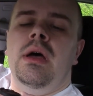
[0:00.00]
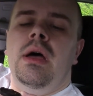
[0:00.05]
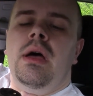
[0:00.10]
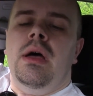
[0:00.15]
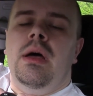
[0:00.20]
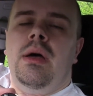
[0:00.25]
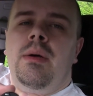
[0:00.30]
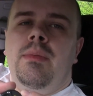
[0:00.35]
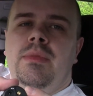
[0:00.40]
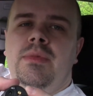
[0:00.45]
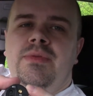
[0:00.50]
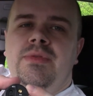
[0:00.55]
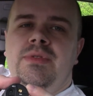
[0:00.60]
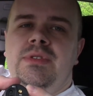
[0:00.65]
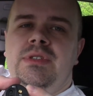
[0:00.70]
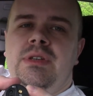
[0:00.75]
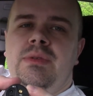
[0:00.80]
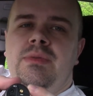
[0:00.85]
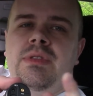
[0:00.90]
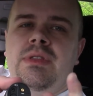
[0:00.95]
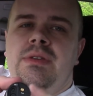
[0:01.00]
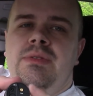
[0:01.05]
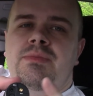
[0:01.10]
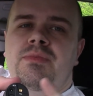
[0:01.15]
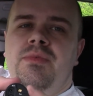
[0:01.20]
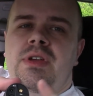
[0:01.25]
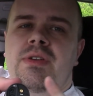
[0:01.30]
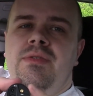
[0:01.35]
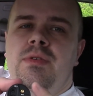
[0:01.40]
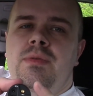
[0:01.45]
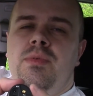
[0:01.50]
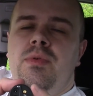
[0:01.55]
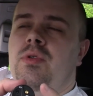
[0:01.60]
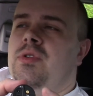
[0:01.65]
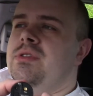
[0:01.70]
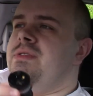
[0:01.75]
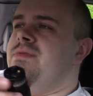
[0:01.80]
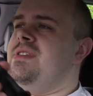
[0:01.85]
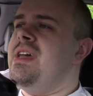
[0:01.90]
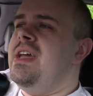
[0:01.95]
If you can see with the rear view
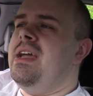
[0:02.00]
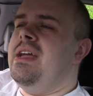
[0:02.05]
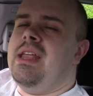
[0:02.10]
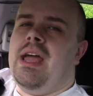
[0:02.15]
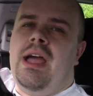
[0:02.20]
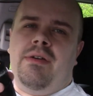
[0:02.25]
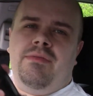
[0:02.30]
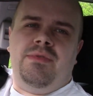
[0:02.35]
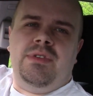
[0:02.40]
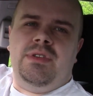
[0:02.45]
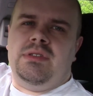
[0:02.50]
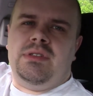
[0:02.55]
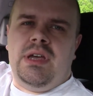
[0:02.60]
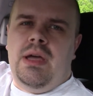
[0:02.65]
port, I've taken it out for the